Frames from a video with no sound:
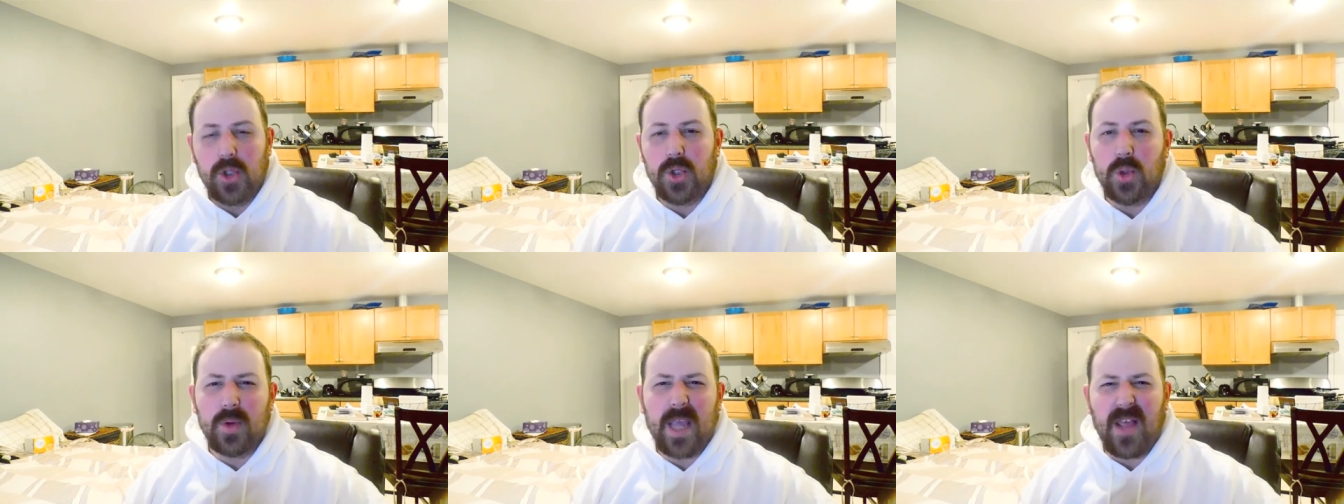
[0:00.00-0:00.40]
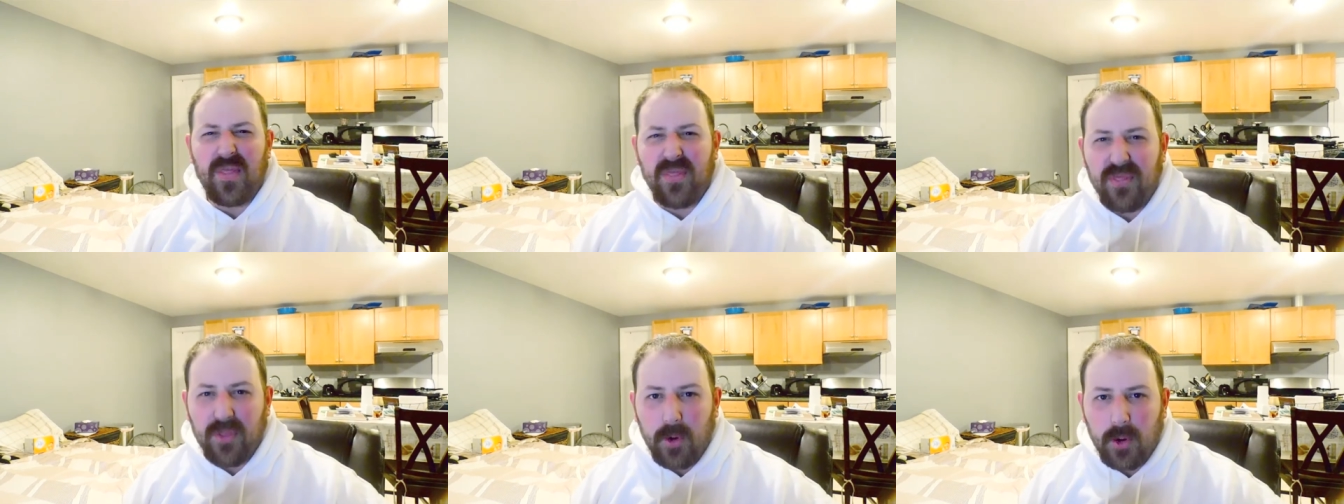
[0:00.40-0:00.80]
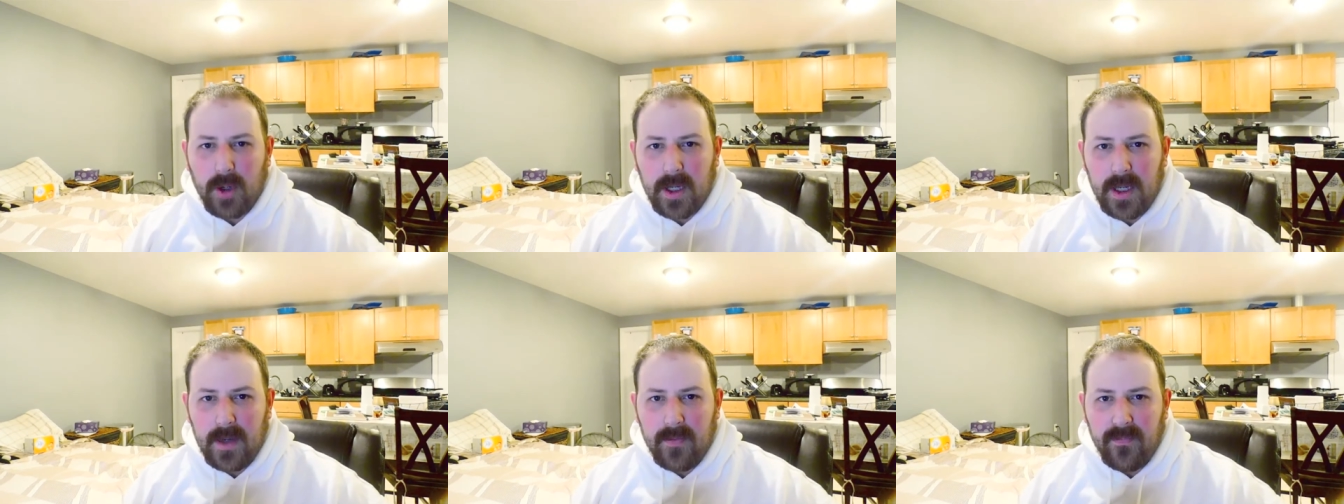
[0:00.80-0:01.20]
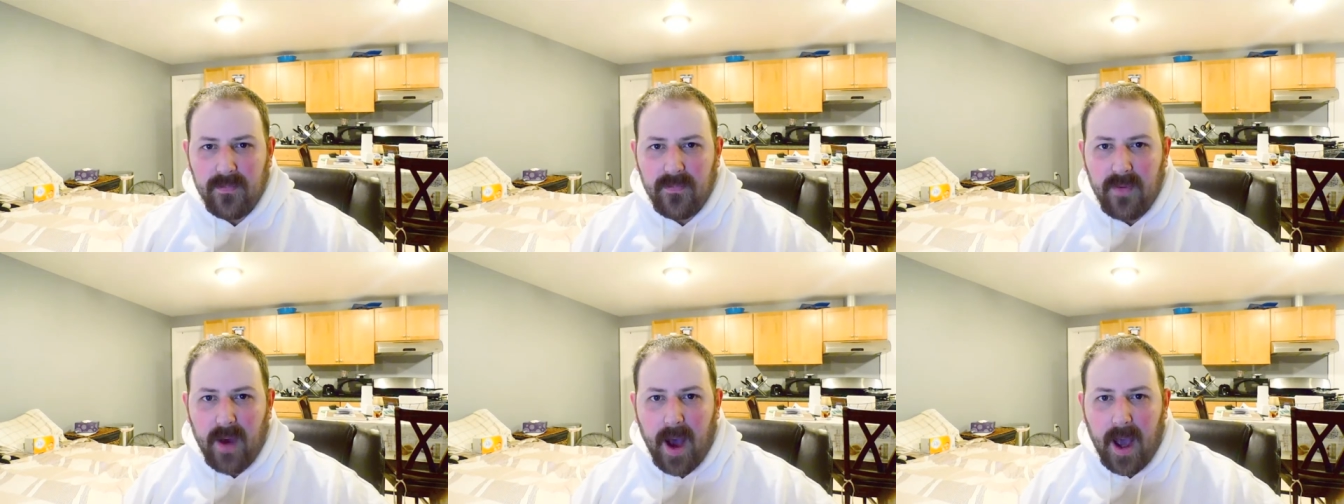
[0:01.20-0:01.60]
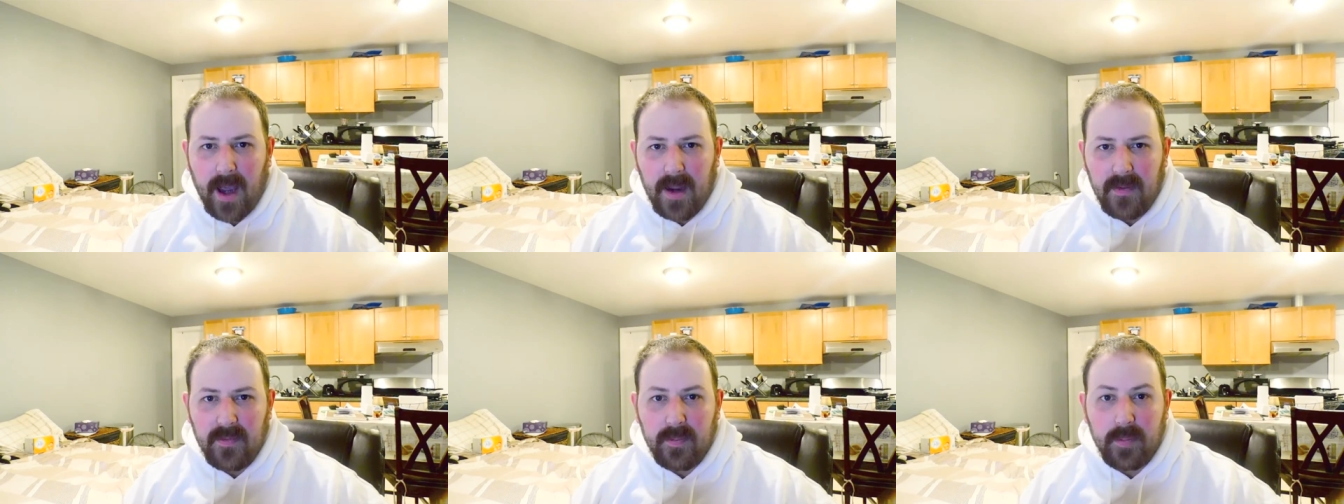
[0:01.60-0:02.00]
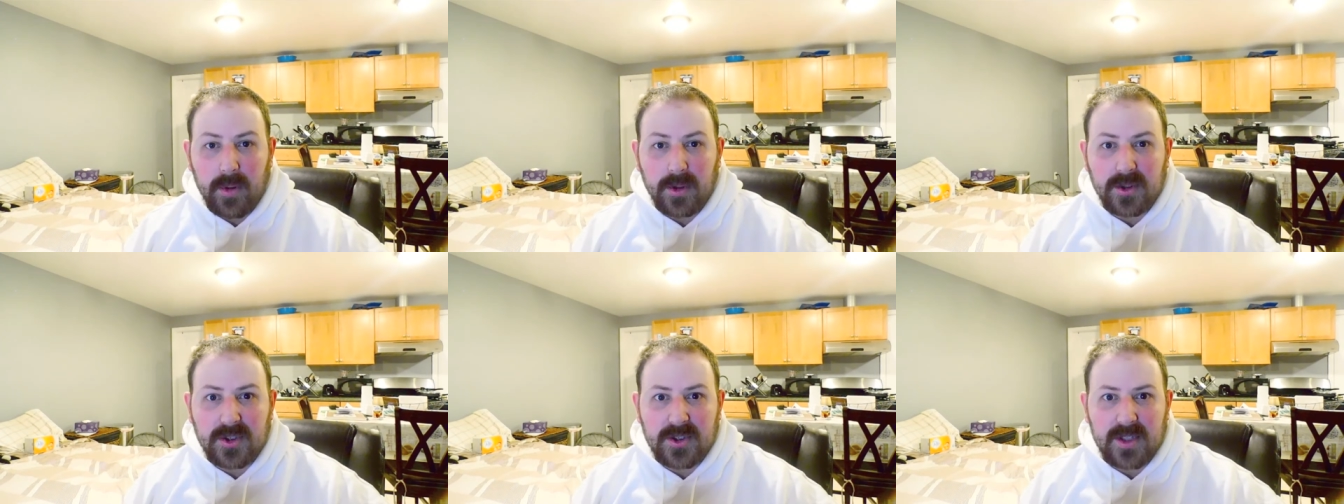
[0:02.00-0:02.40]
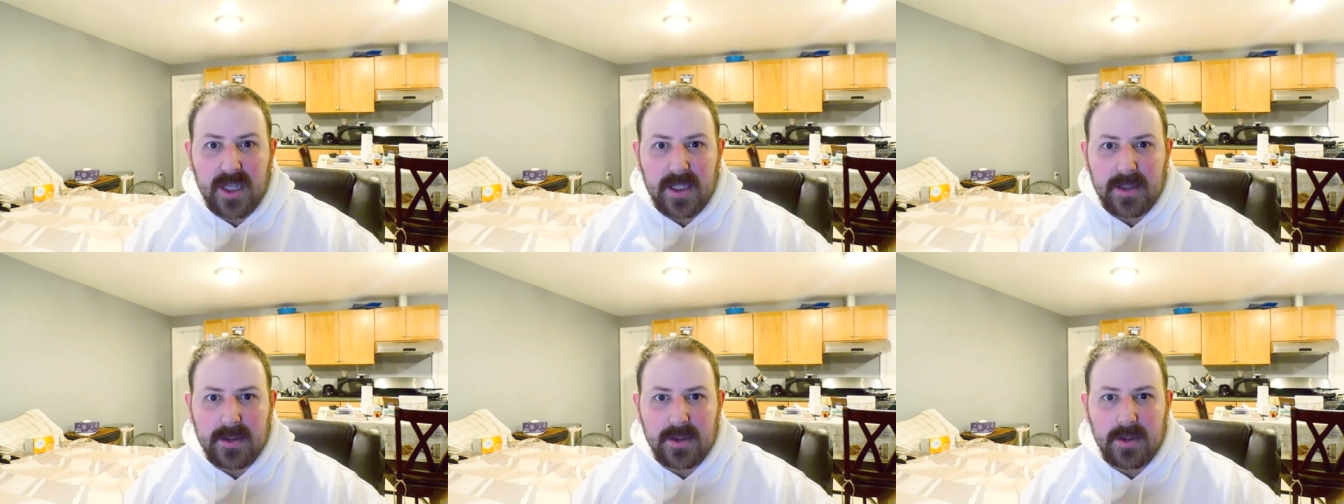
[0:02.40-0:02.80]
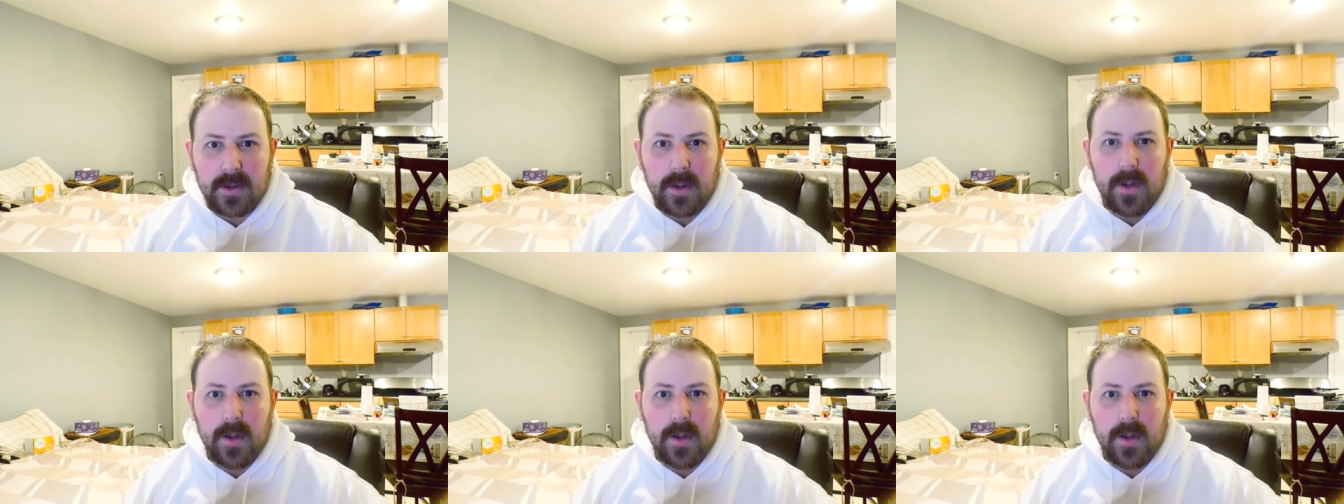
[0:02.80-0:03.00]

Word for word: you get 35%